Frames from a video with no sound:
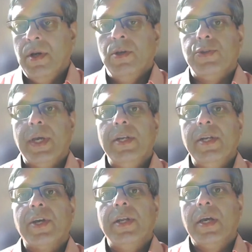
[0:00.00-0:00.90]
So again,
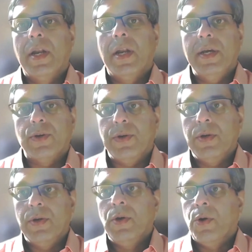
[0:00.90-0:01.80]
shining a light on
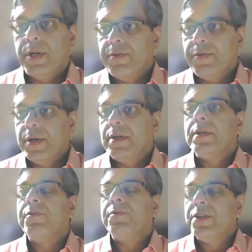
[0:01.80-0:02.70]

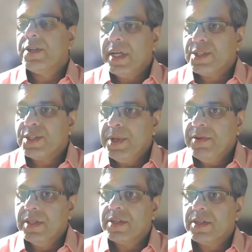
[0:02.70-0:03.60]
differential
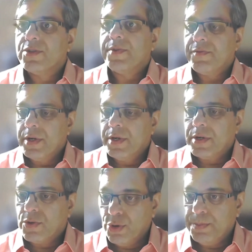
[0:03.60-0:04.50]
experiences of
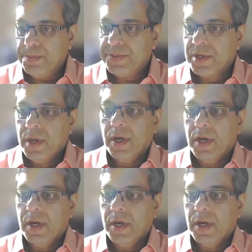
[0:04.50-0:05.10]
different groups.